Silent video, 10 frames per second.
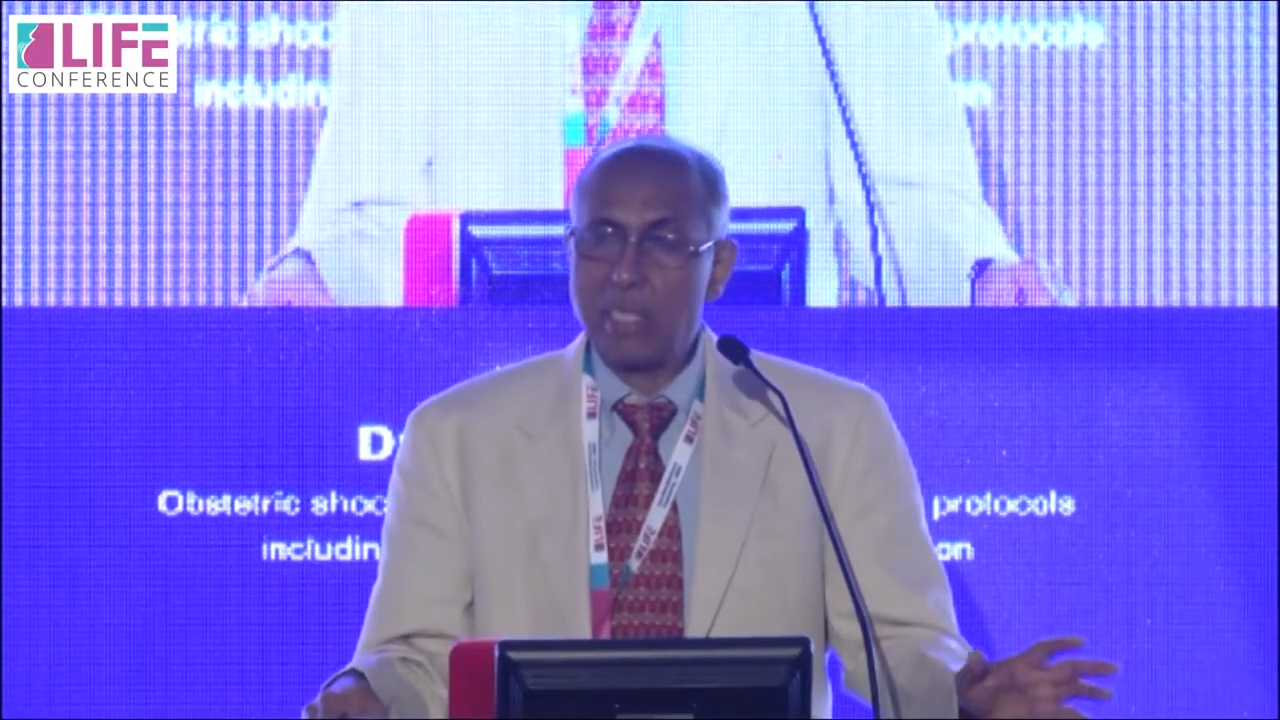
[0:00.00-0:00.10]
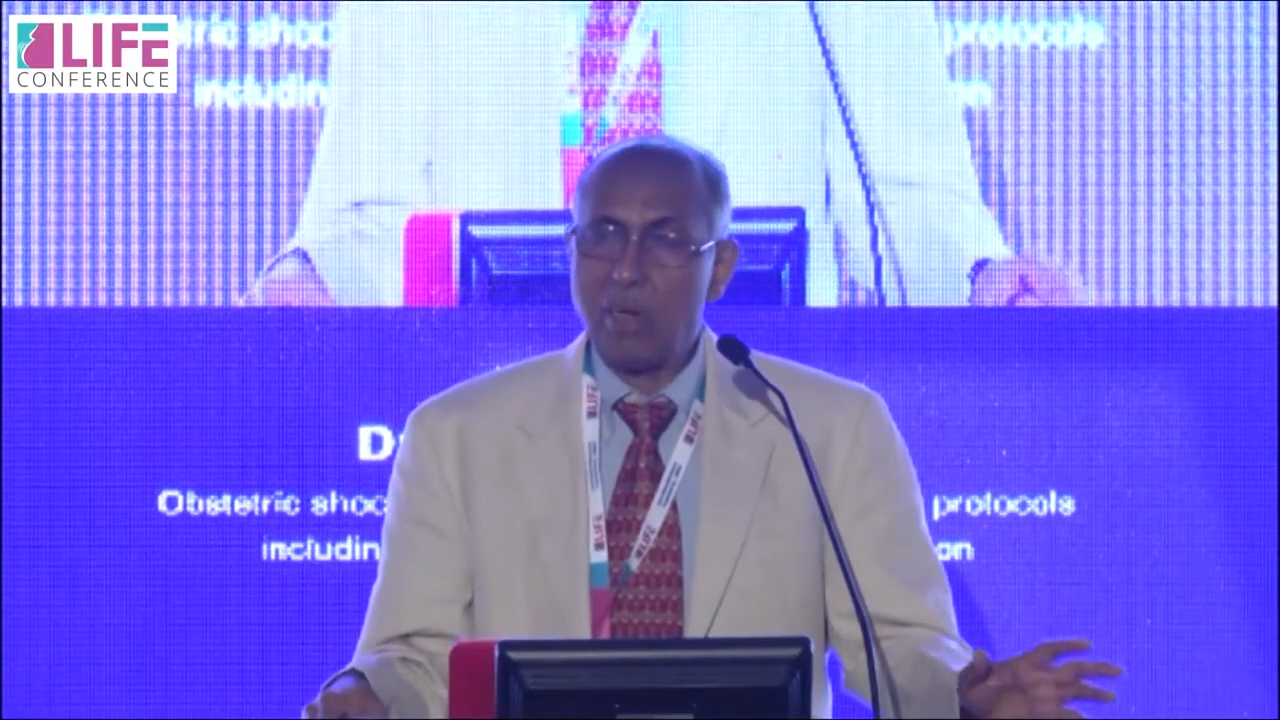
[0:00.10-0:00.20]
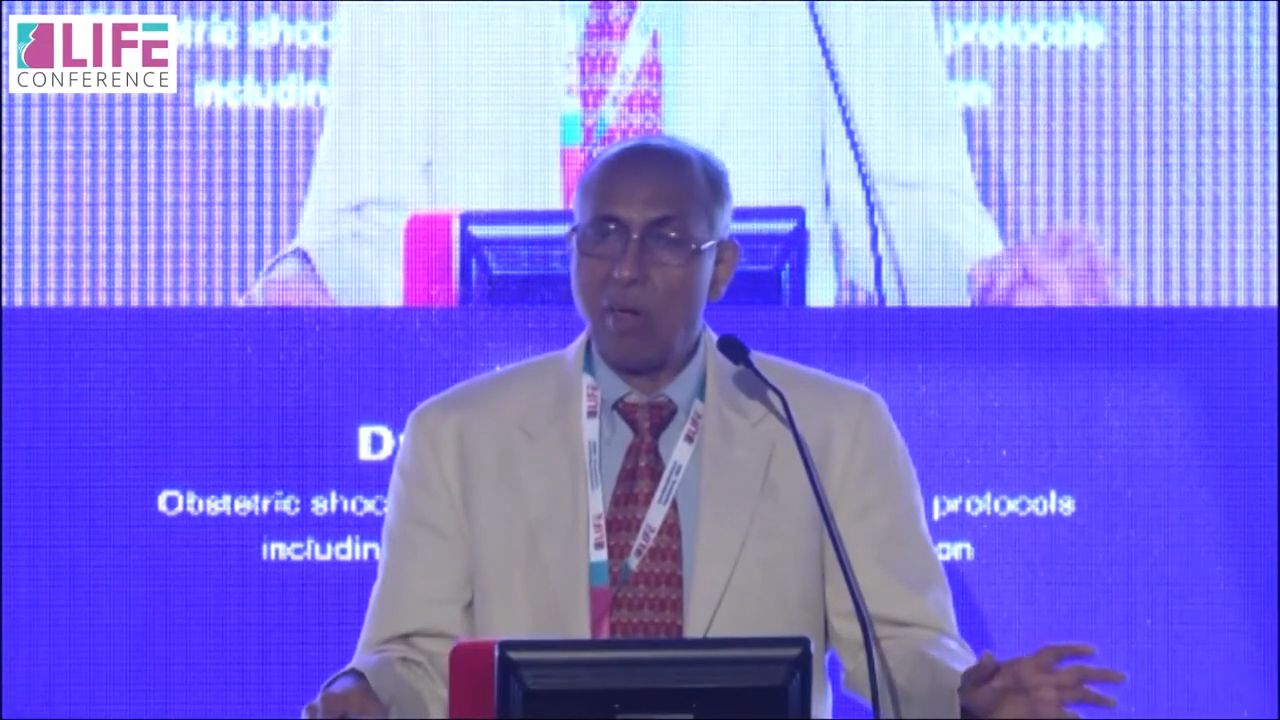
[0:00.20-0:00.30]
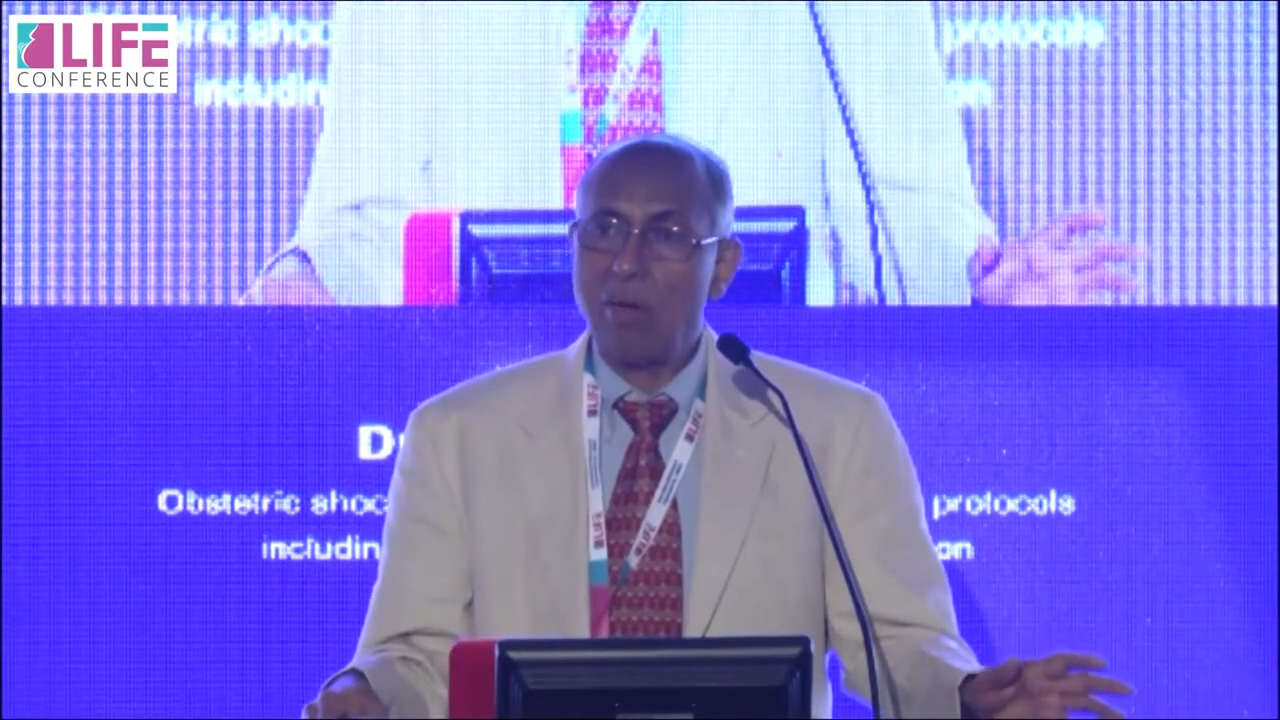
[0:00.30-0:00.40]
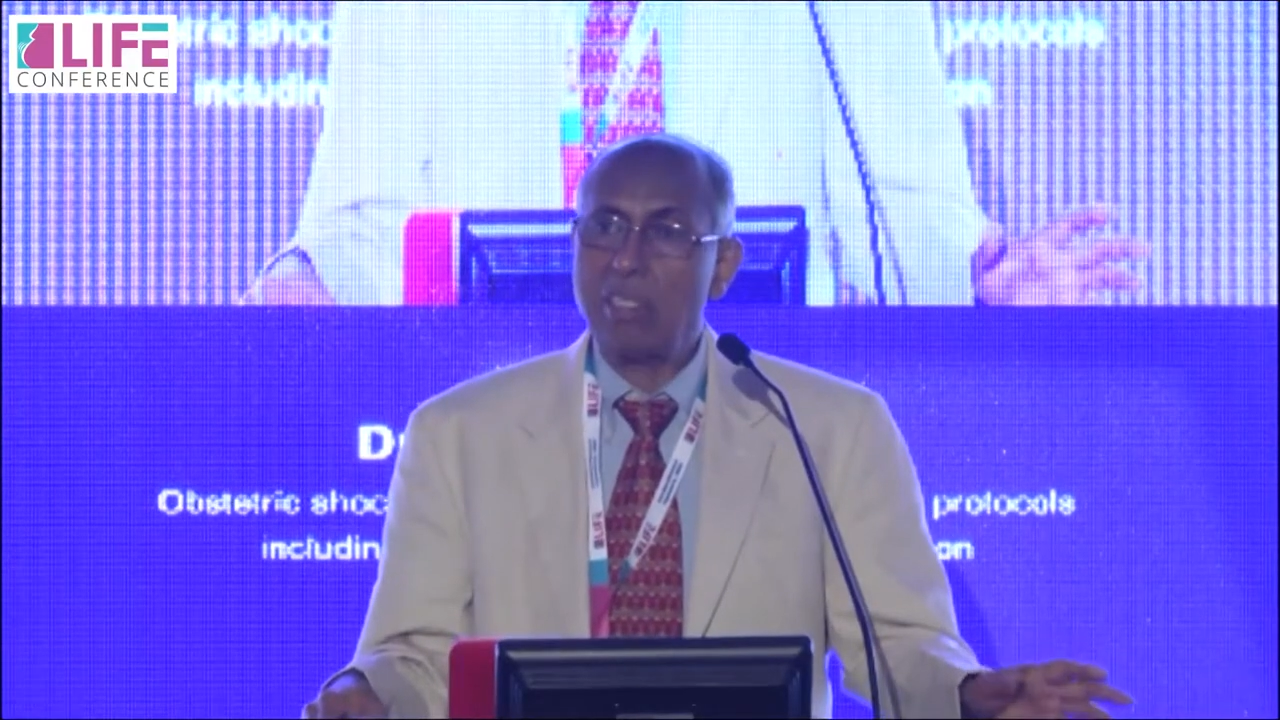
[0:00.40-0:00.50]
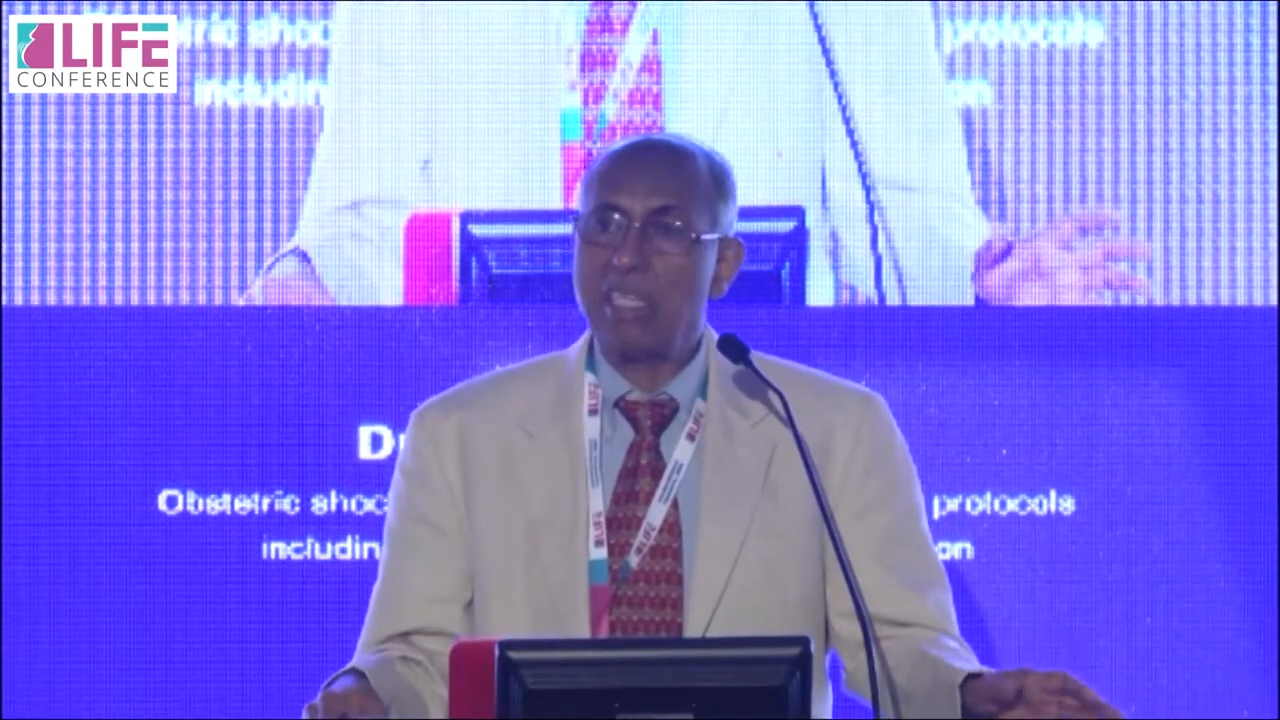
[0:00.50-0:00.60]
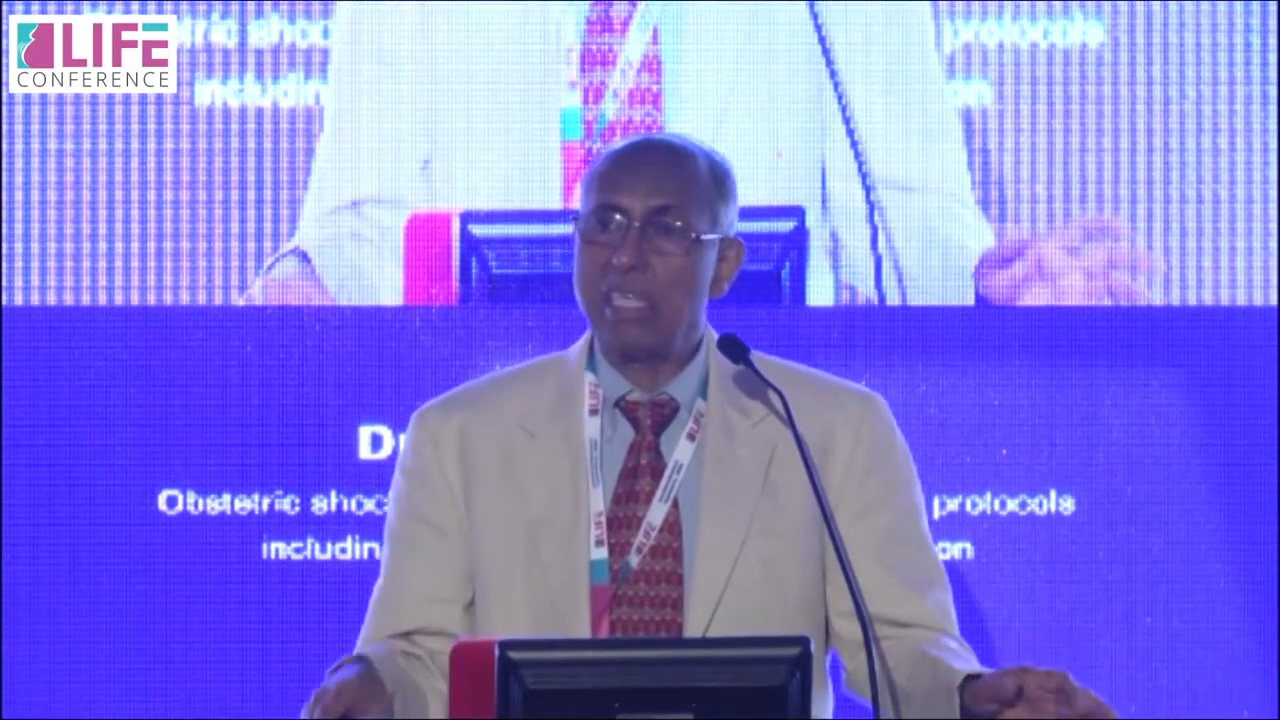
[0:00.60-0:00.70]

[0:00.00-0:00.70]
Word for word: on the